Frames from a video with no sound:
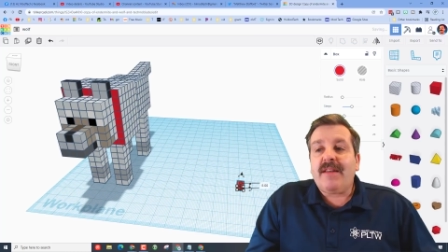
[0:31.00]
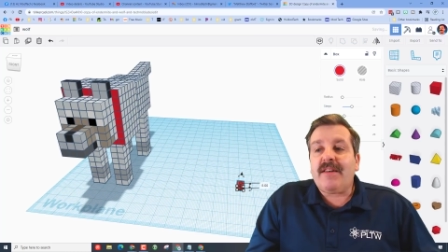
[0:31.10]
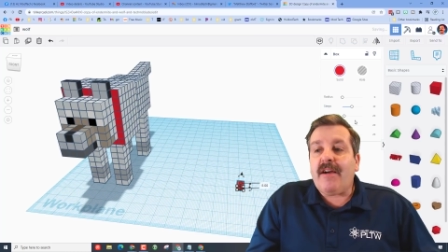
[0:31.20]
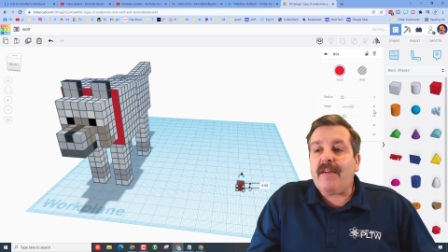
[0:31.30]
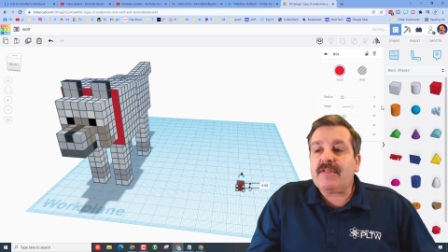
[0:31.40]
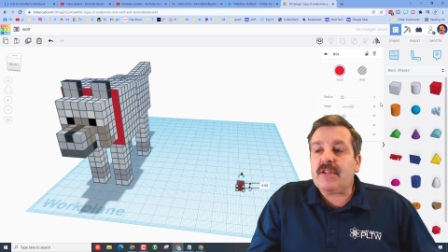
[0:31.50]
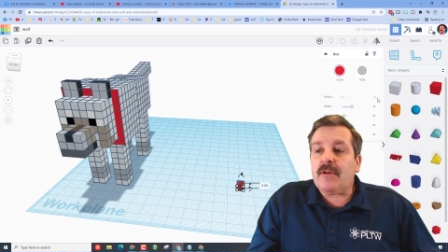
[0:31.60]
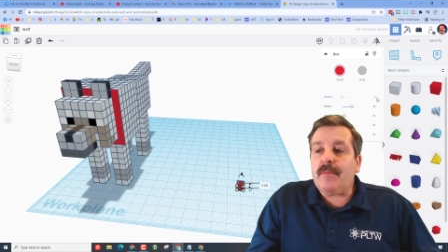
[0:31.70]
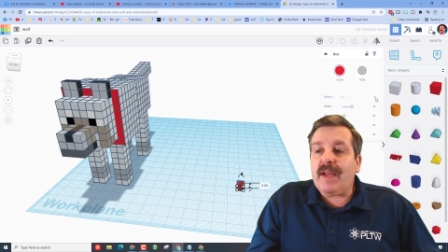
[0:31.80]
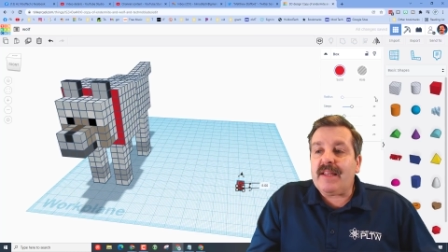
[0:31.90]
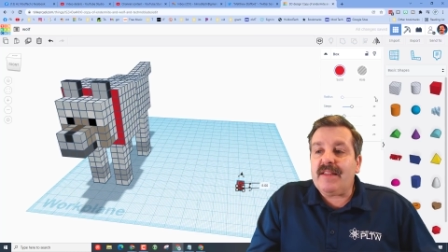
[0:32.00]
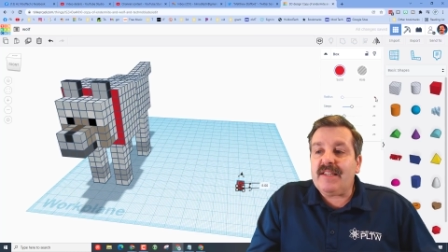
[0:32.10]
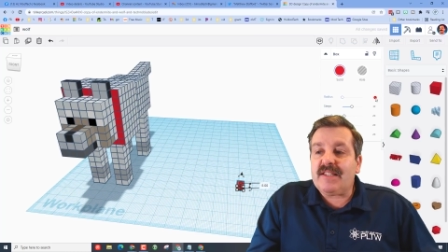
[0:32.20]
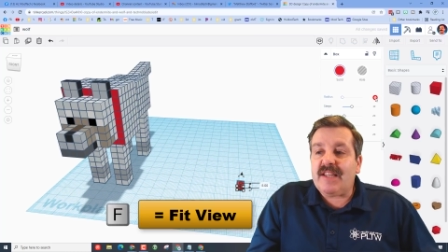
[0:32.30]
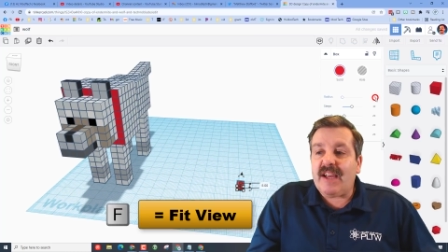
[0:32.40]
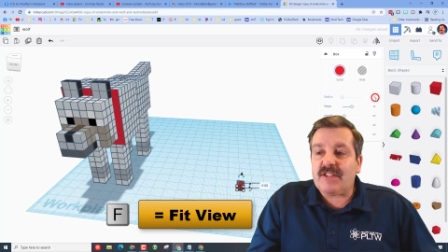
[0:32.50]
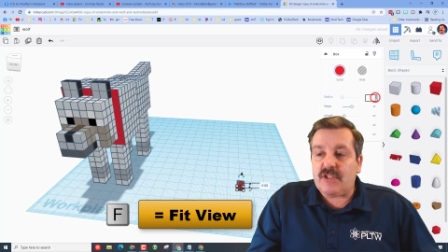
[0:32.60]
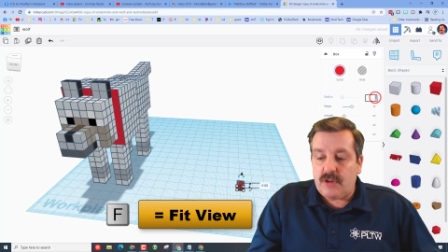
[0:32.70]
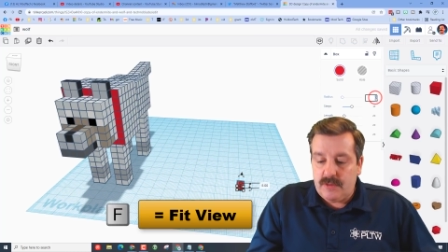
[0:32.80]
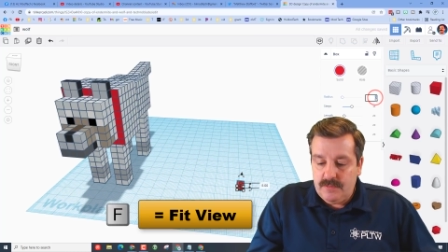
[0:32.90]
Now, I've started making these
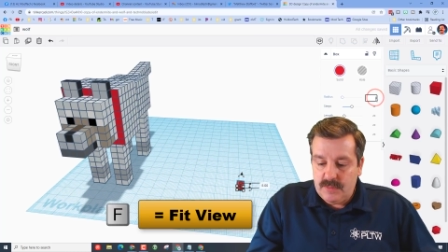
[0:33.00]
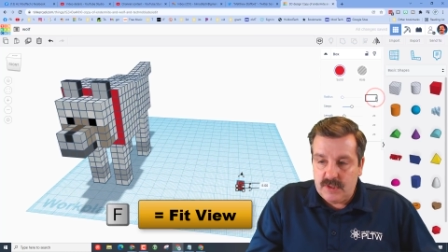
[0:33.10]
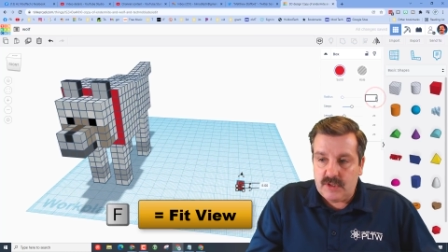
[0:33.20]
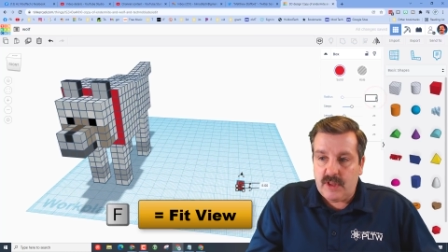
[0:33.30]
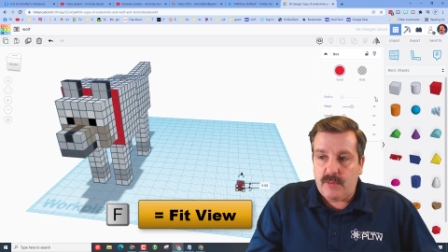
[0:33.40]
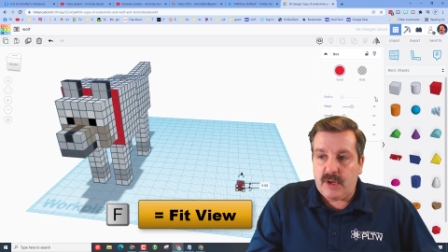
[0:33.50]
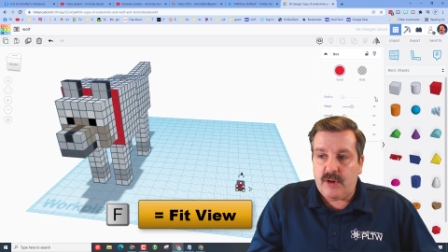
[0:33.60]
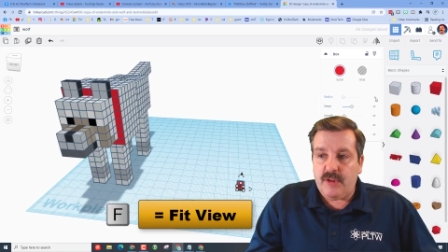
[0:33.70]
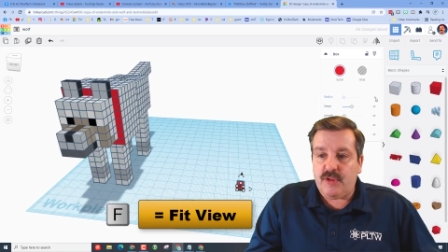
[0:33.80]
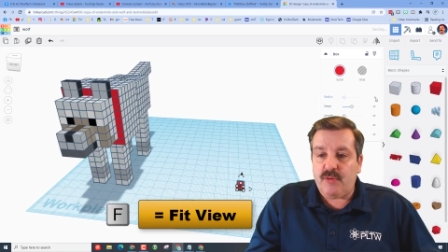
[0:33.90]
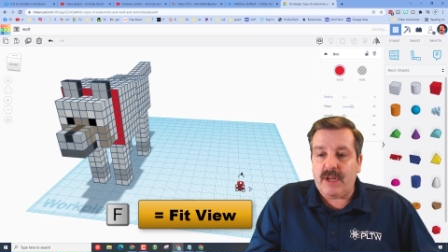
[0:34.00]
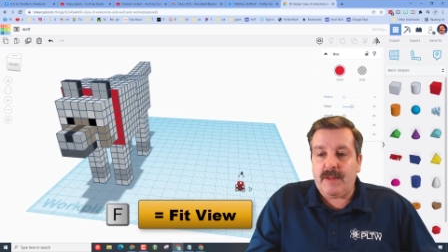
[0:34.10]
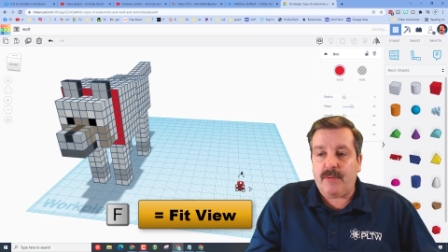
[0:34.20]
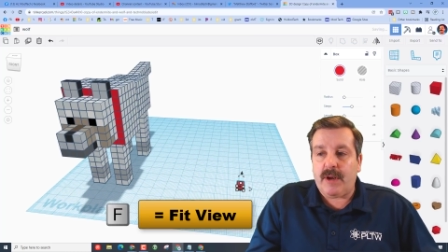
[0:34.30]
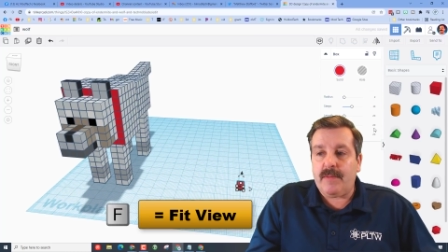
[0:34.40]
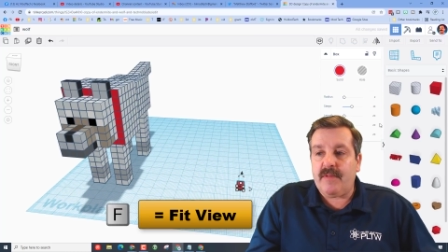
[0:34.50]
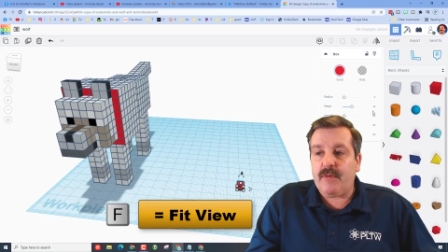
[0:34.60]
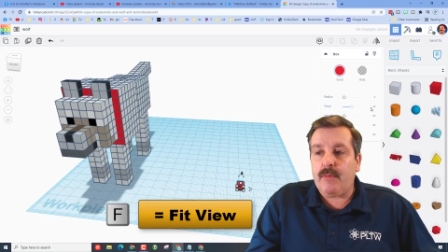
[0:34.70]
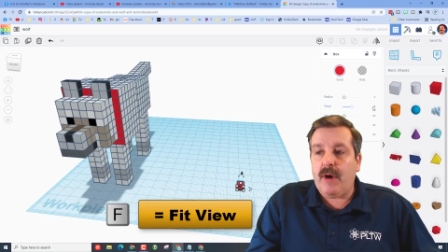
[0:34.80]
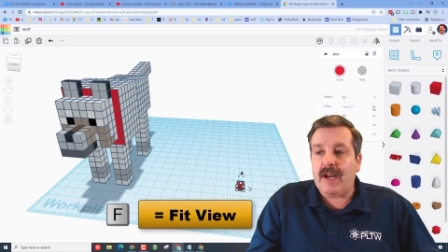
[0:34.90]
textured so that we could three D print them if
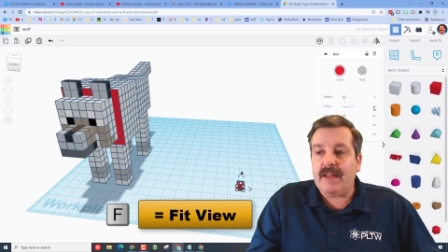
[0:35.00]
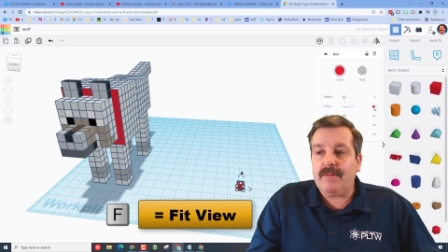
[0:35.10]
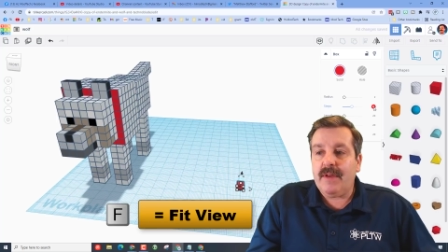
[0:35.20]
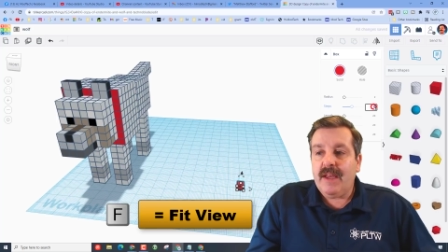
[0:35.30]
we wanted.